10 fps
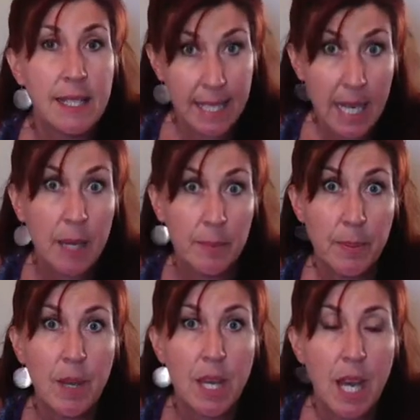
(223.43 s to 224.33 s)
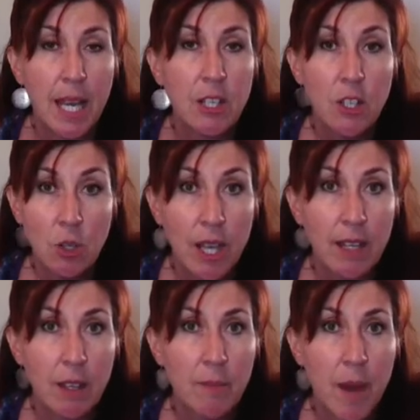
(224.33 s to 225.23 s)
Tip: I do
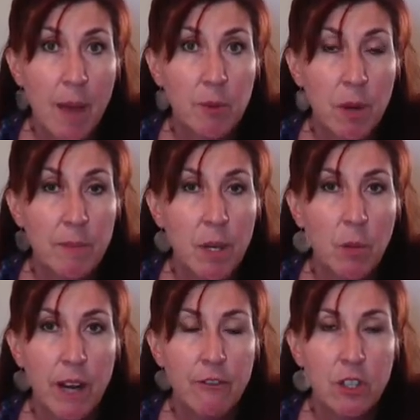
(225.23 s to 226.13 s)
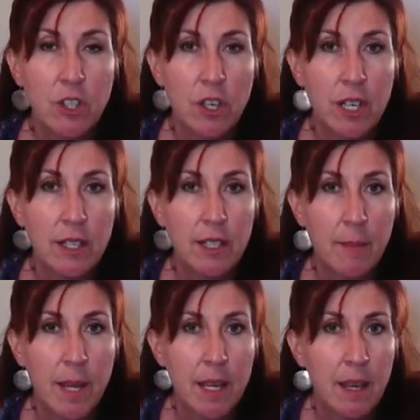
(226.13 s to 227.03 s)
like the Bob's Red Mill. When I first started
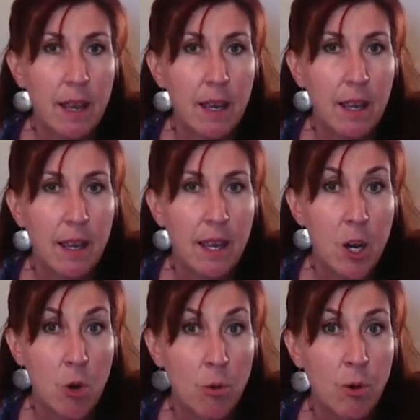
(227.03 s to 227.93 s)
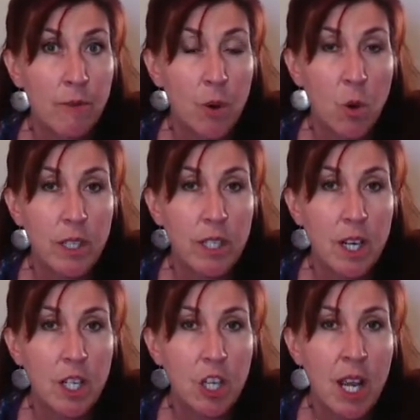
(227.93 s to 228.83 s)
subbing arrowroot for
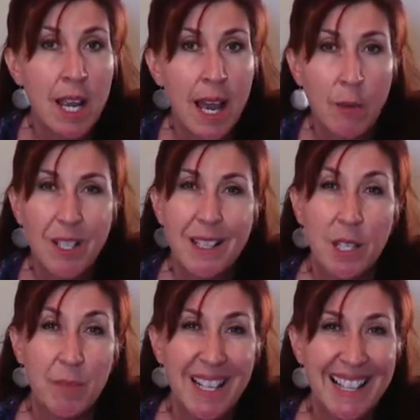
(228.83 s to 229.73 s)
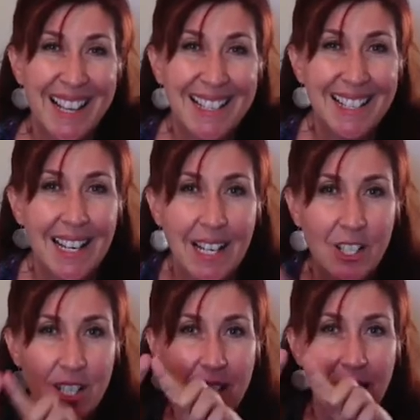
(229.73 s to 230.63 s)
cornstarch, I went to the spice aisle and I got
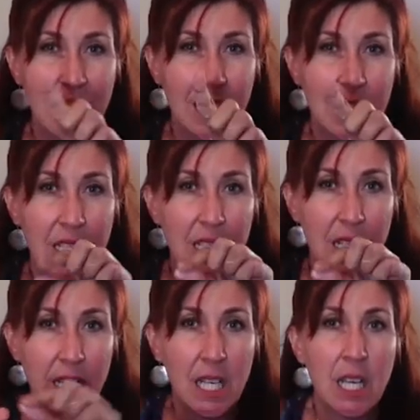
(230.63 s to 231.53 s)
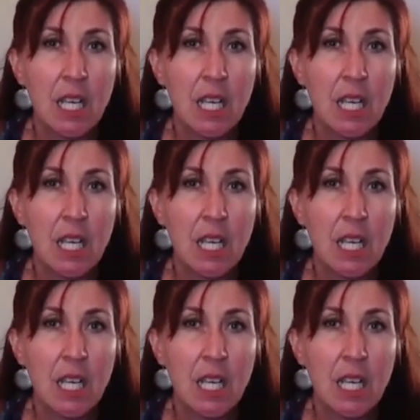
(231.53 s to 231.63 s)
just a little tiny